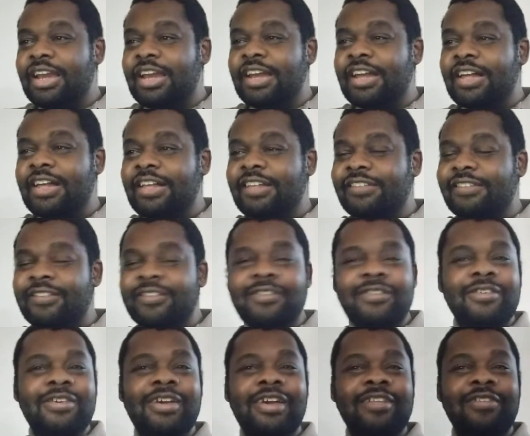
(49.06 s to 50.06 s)
Uh,
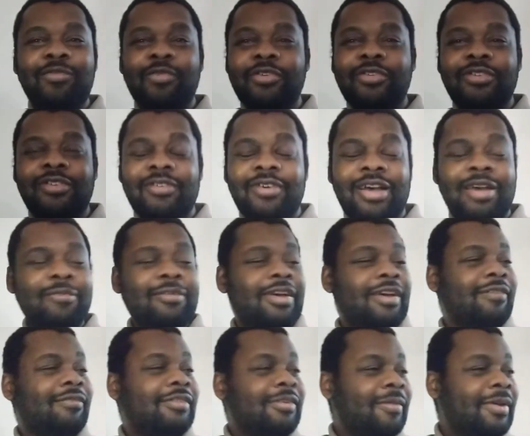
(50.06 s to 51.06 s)
so yeah, this person I'm,
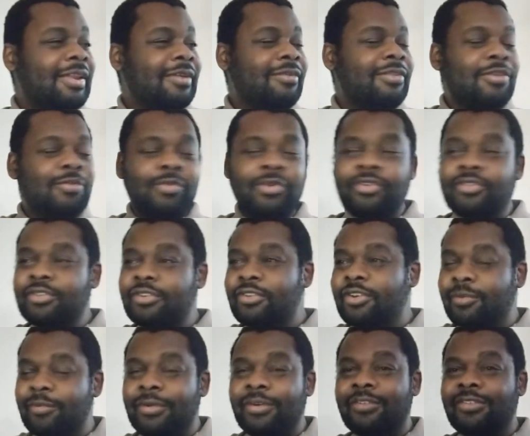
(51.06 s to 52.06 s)
I'm debating with this person
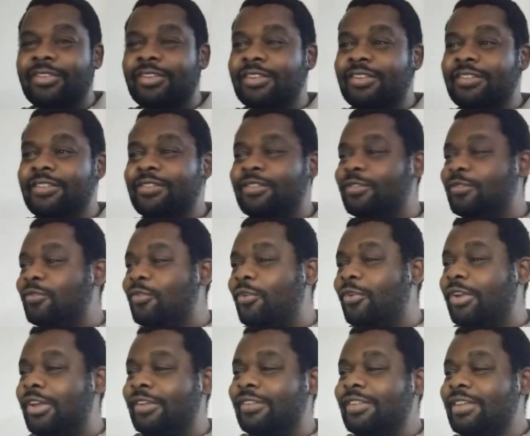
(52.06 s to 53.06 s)
talking about uh,
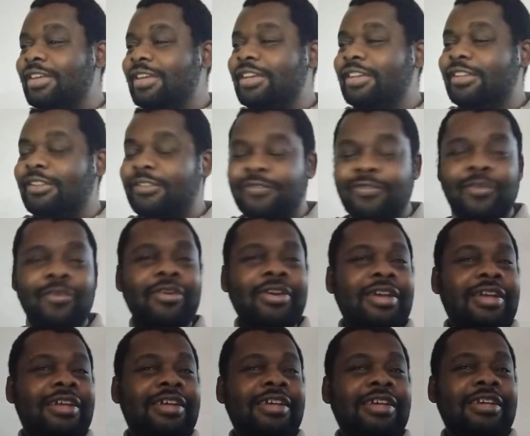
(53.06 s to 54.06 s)
dysphoria.
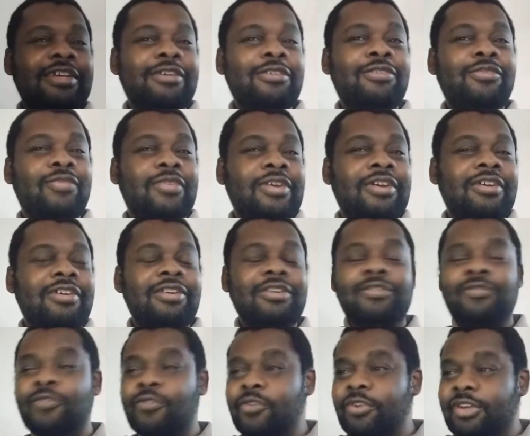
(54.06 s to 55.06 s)
Dysphoria is fear.
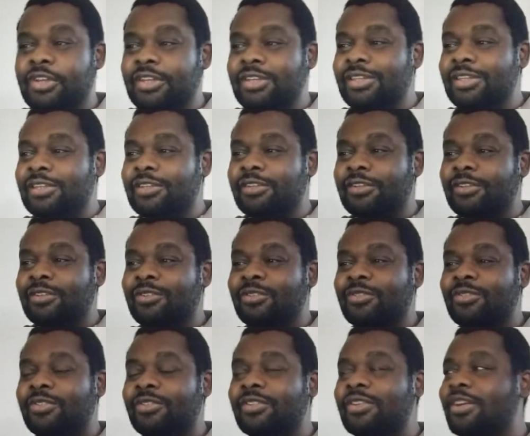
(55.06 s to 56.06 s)
Dysphoria
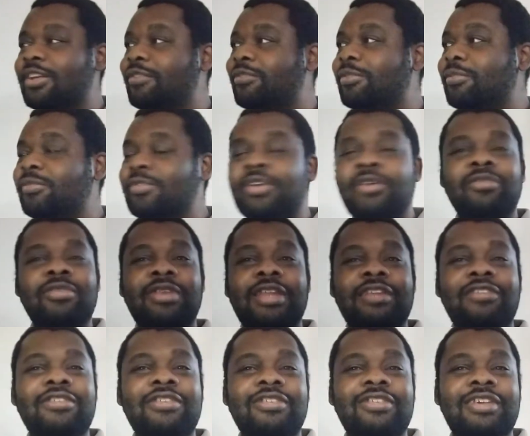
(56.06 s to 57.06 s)
is uh, to be up to
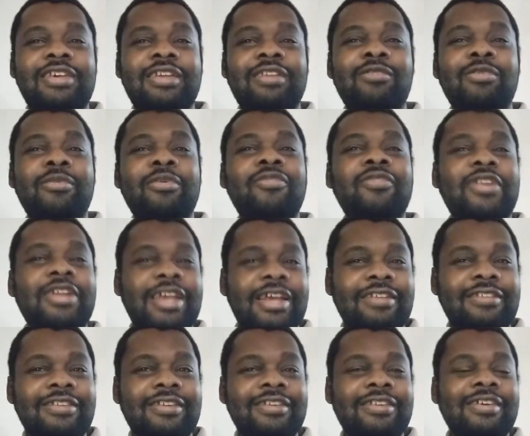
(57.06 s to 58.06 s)
to sin. We must fight
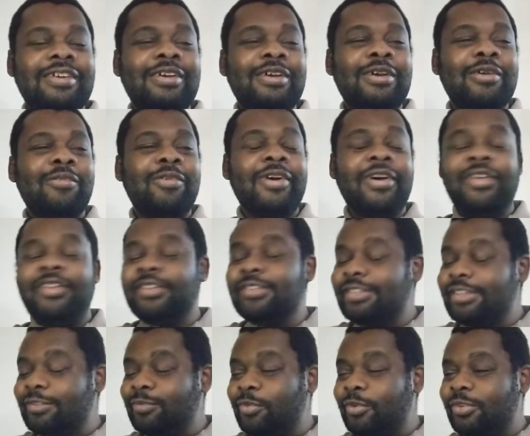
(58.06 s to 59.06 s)
against it. But
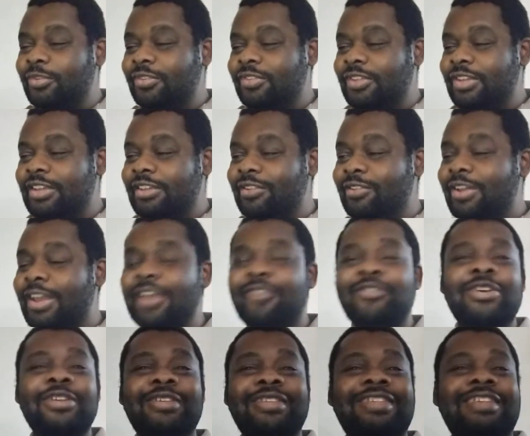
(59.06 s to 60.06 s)
this person's saying you can't
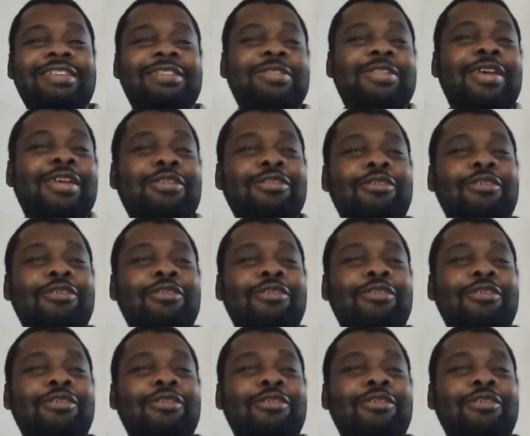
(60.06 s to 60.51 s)
resist it.